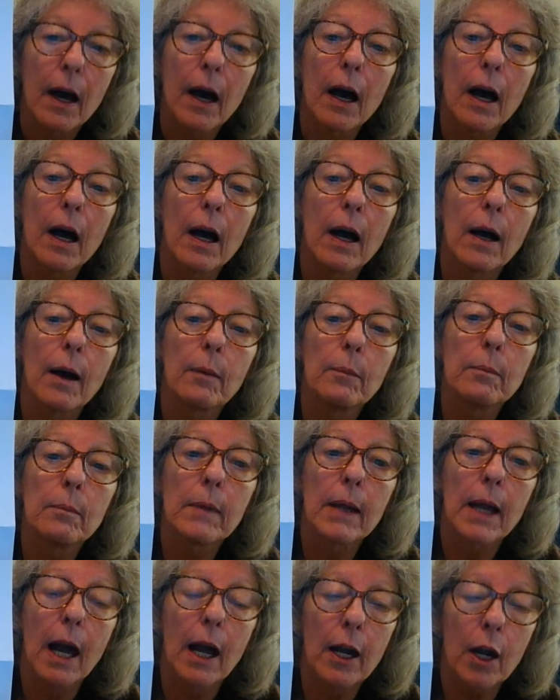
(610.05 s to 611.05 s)

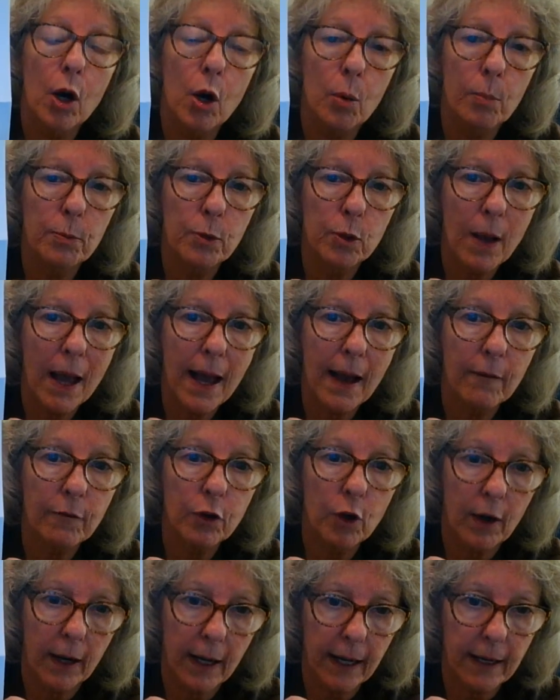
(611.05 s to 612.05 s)
um, I hope you
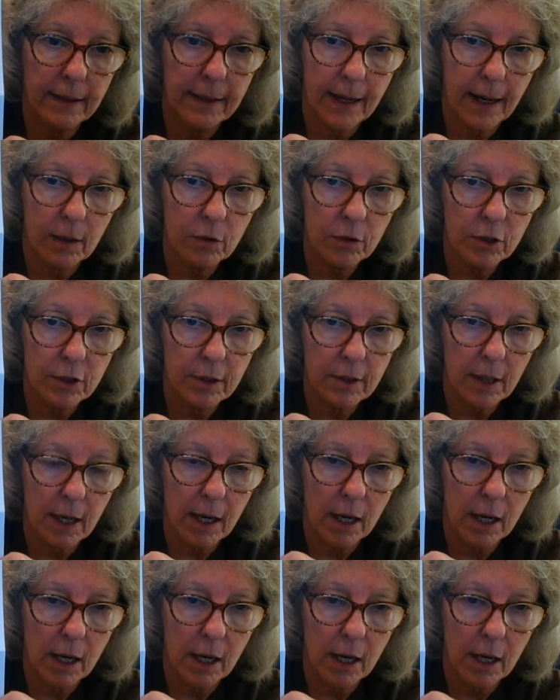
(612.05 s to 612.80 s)
have your handouts.